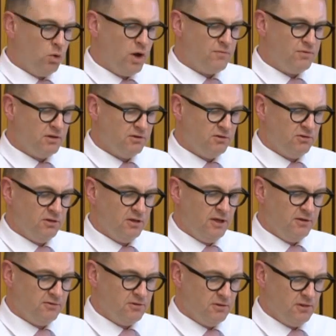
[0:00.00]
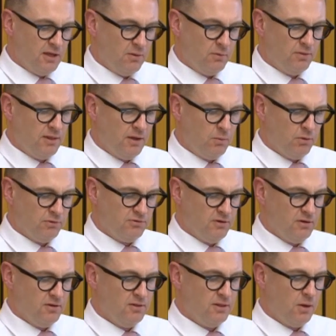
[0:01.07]
evidence is that
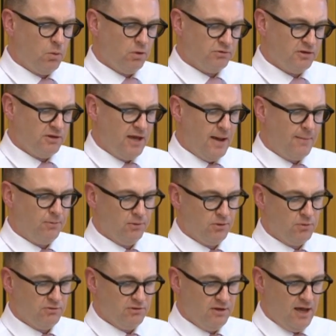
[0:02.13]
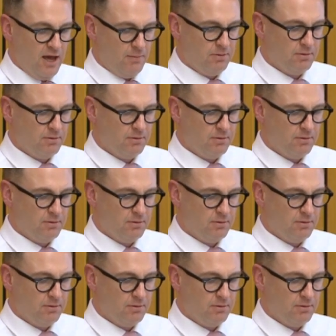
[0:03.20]
there was a gap, or there is a gap.